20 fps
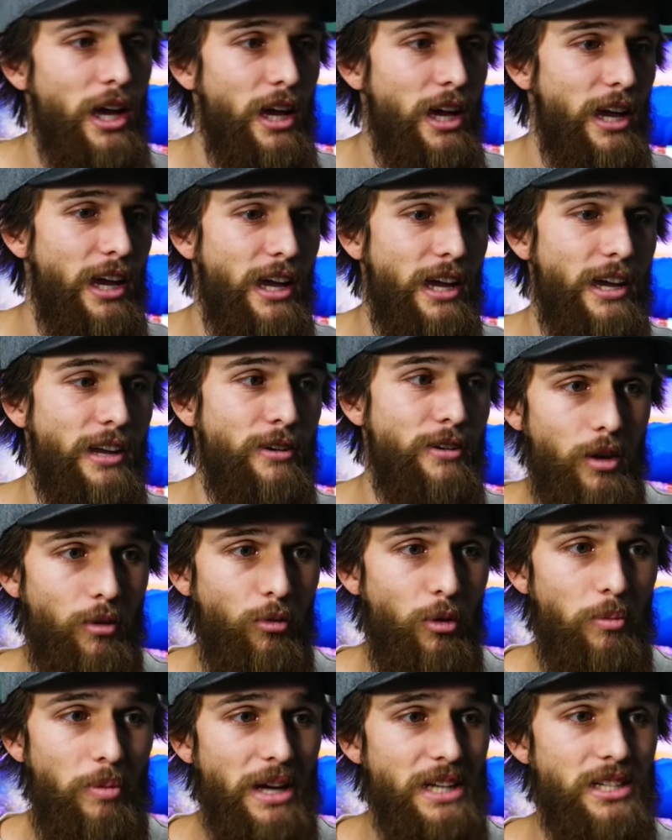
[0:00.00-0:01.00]
And
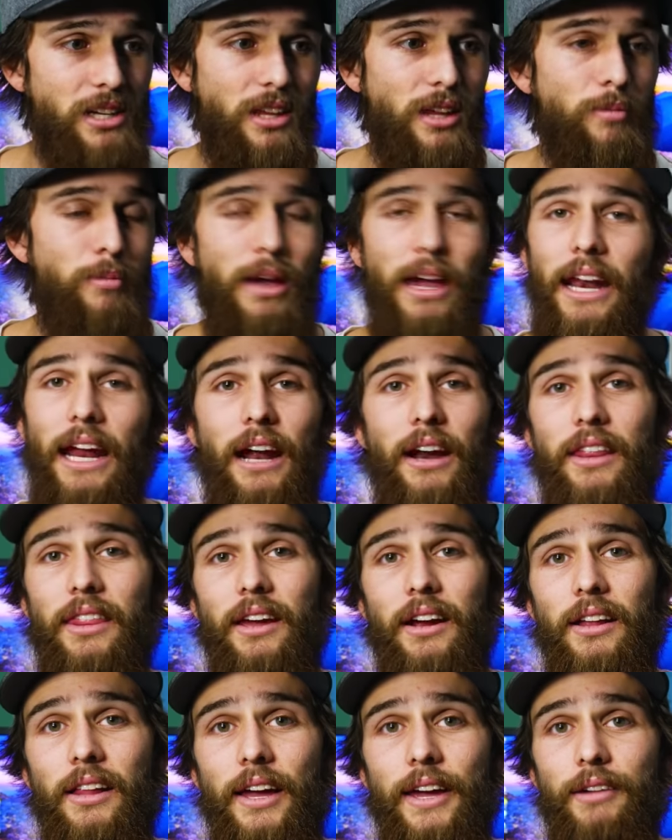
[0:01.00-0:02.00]
we basically made out of
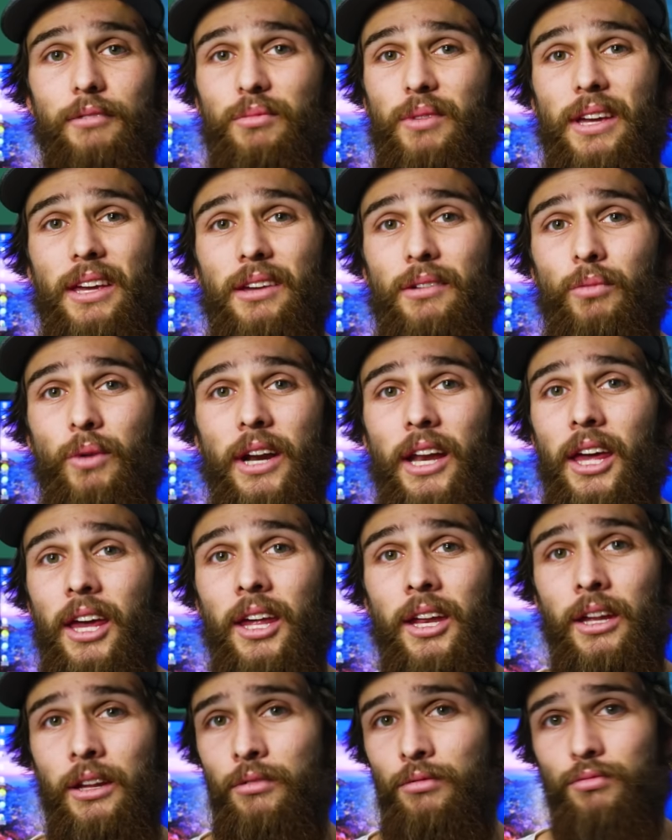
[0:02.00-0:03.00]
there like we went in
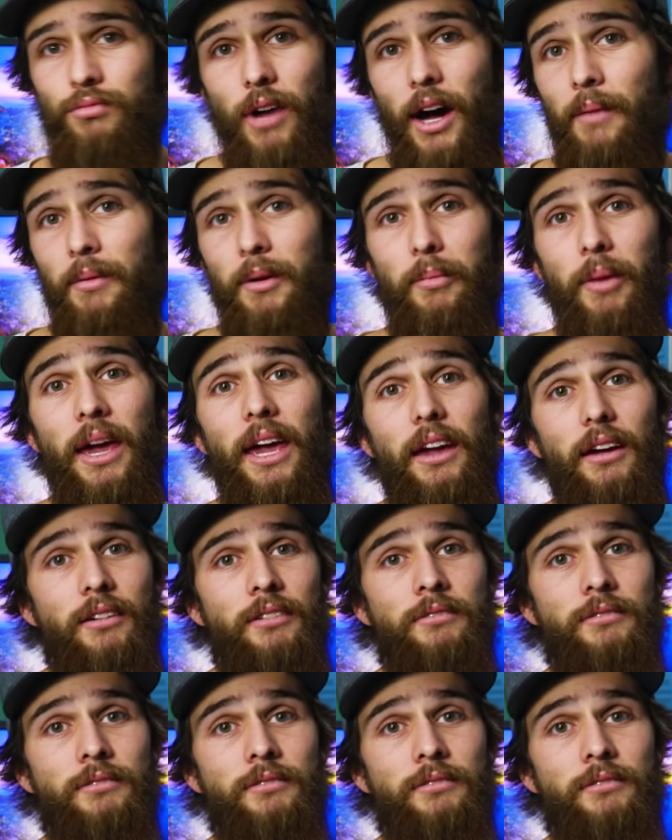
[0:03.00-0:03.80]
and robbed a bank.